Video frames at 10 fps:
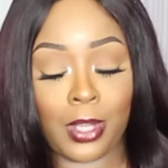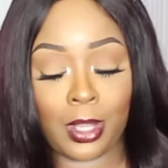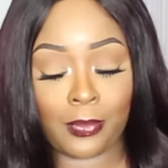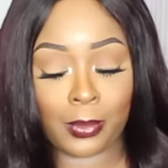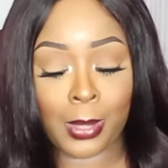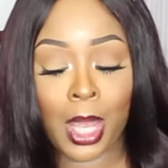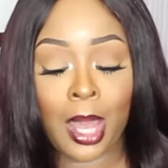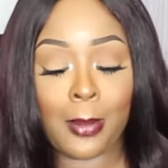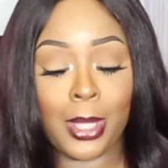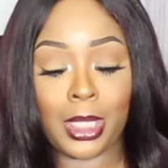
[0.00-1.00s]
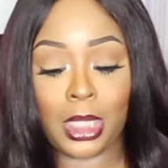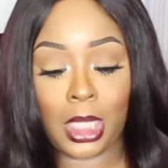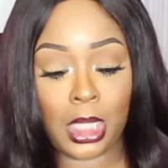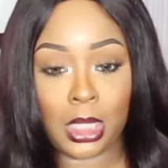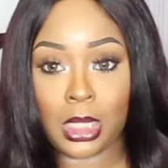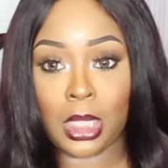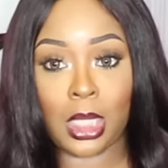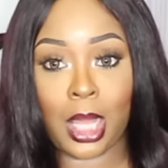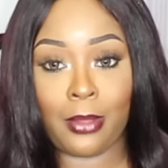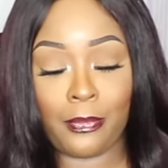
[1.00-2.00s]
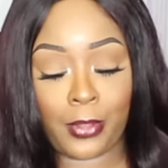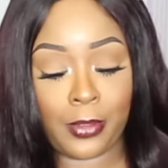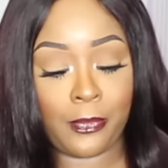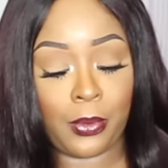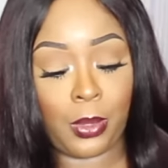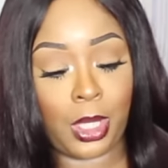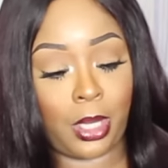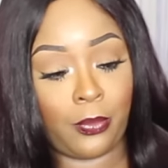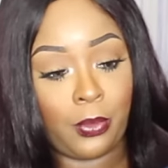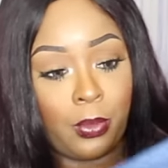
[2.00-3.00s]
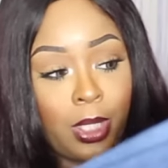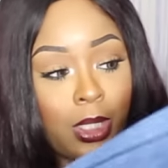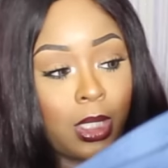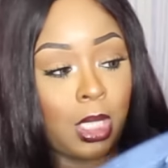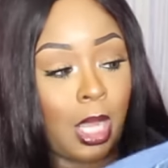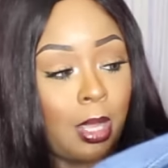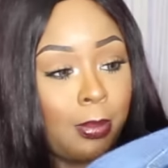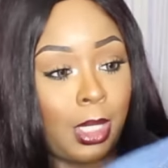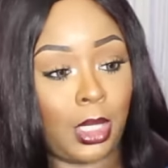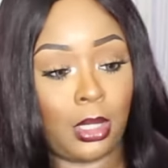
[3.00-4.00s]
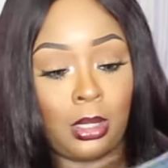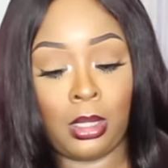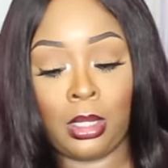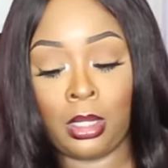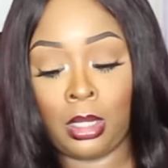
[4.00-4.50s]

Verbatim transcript: love them. But these did not fit for whatever reason. I mean,